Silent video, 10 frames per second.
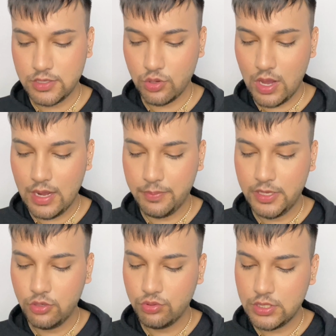So I'll be
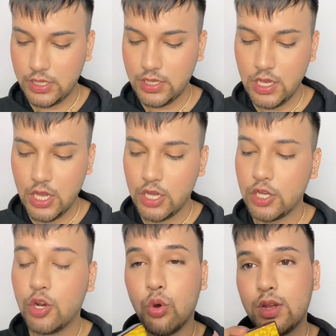using
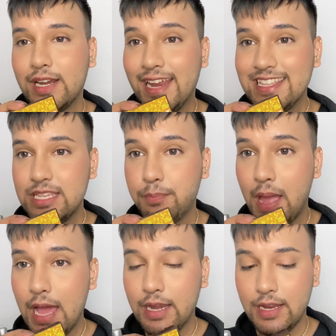Glow Crazy
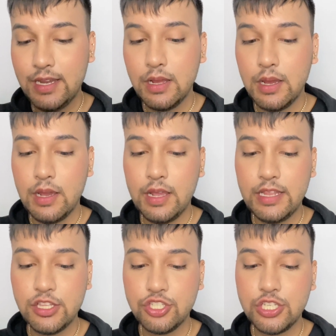palette in
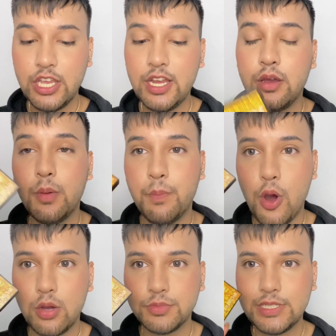the shade
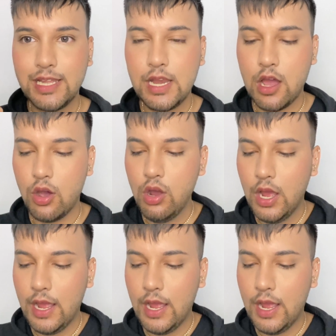Bombshell now,